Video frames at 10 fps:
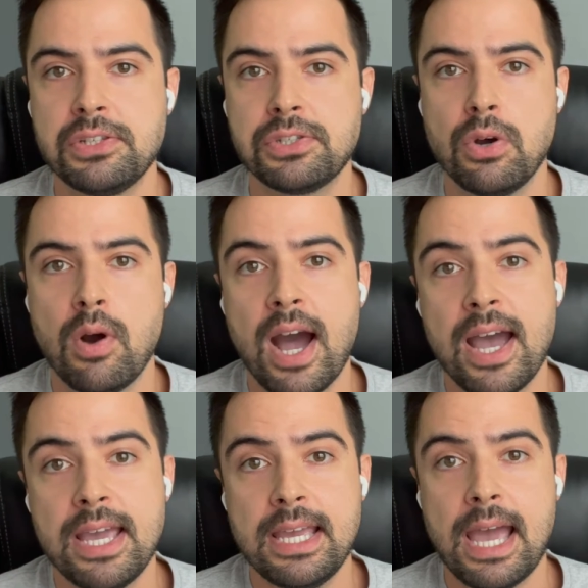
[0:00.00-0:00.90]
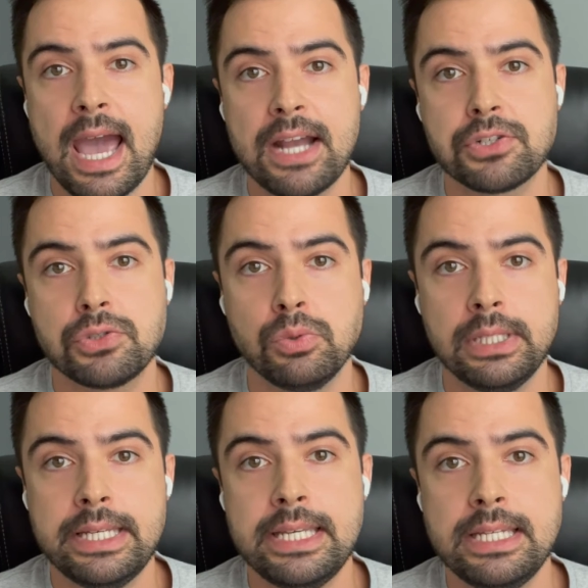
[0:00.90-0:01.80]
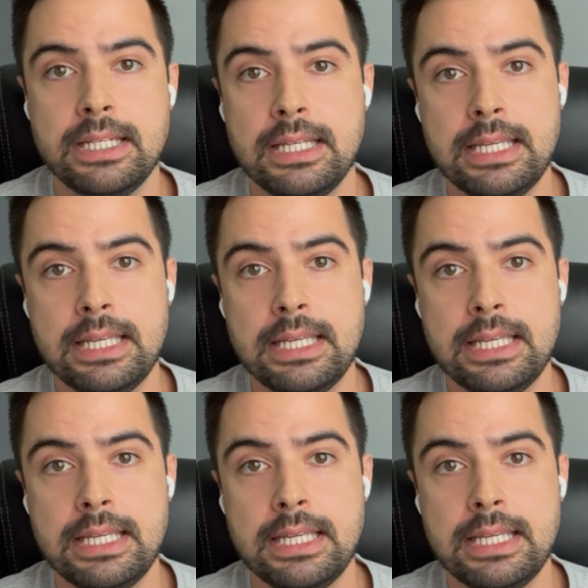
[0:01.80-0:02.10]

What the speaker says: So I actually,